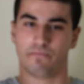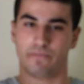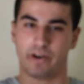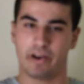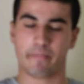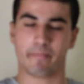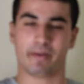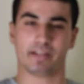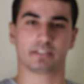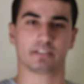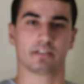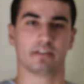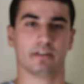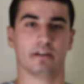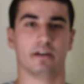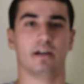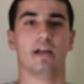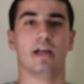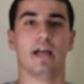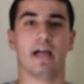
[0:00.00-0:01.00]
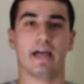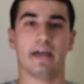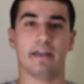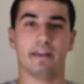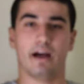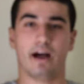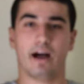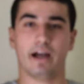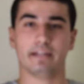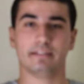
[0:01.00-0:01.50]
very muscular,
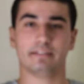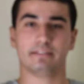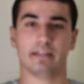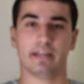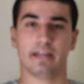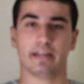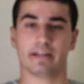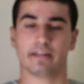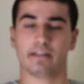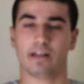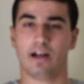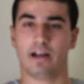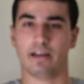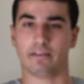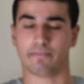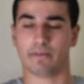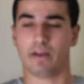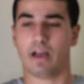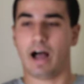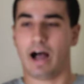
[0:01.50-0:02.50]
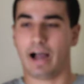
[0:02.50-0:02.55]
and I take a knife.